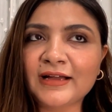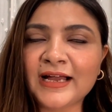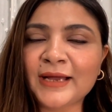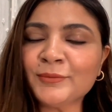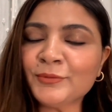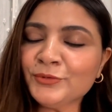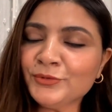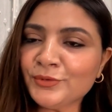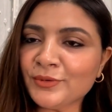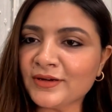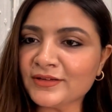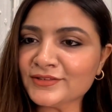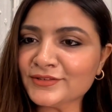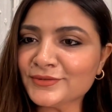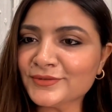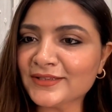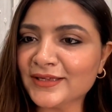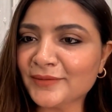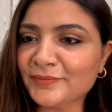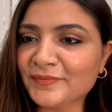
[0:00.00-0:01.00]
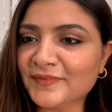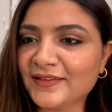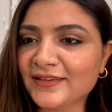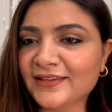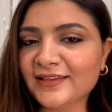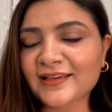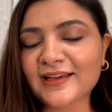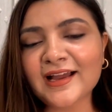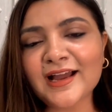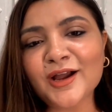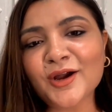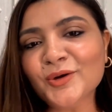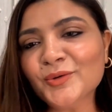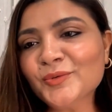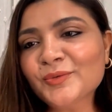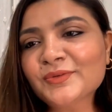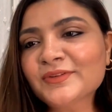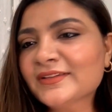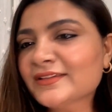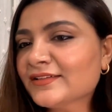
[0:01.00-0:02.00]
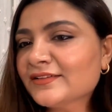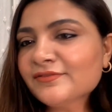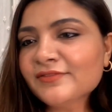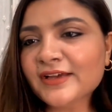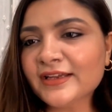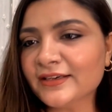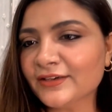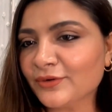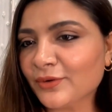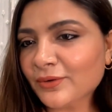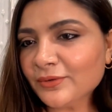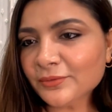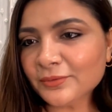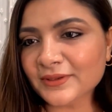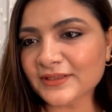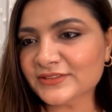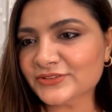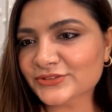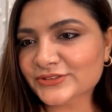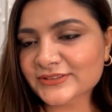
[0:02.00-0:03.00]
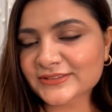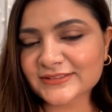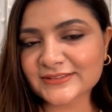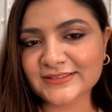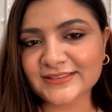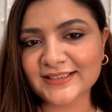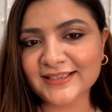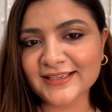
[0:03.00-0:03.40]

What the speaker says: going to ask you something. This is a very raw question.